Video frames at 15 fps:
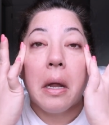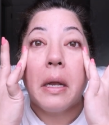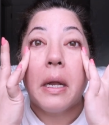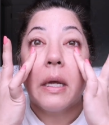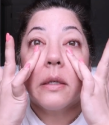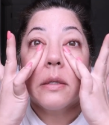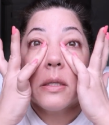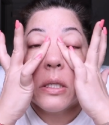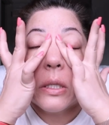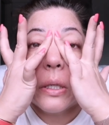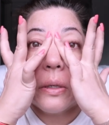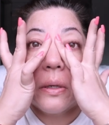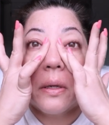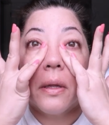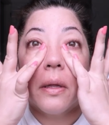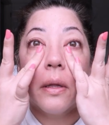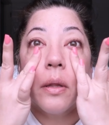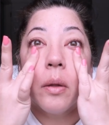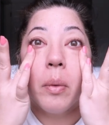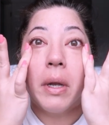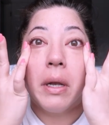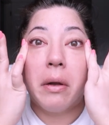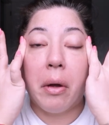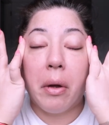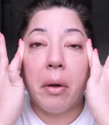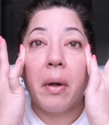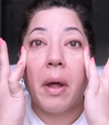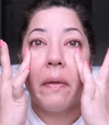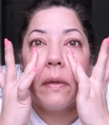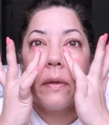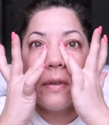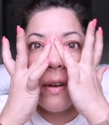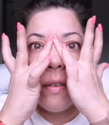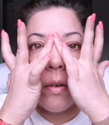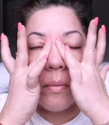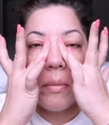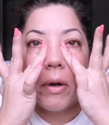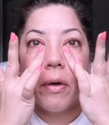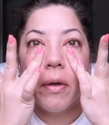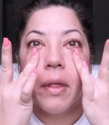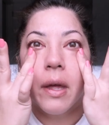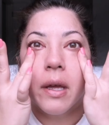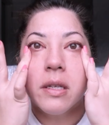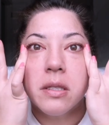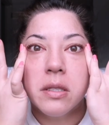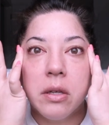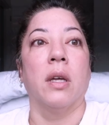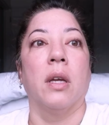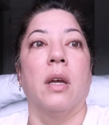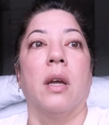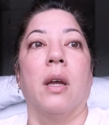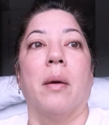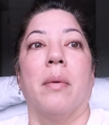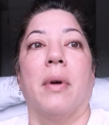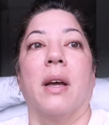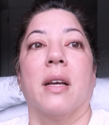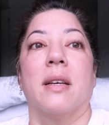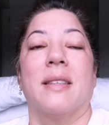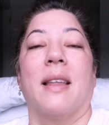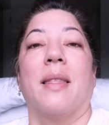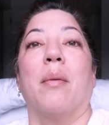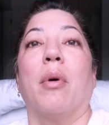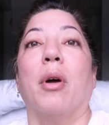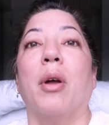next to the window, and there's never a mirror there, so because at the